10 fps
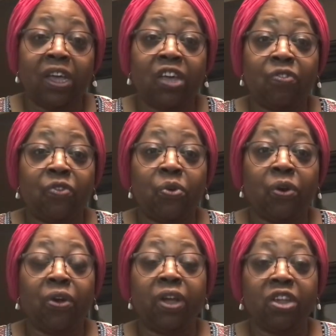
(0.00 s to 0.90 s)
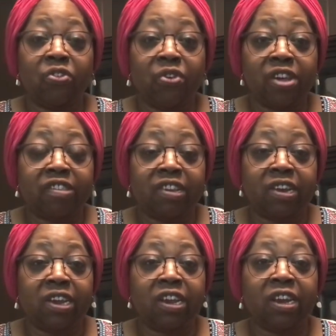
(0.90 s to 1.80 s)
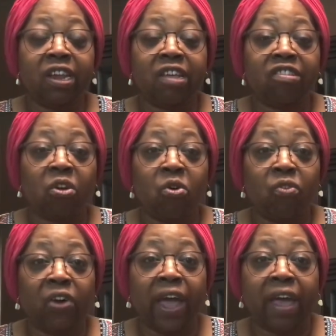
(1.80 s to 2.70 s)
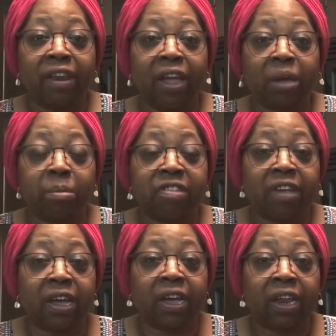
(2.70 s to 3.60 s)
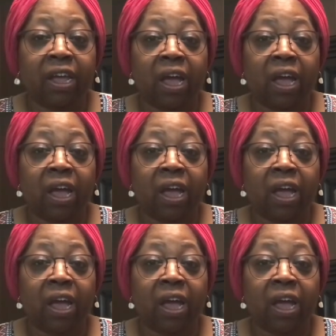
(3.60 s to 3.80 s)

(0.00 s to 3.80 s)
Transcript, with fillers: If you're interested in it, it's over at Amazon.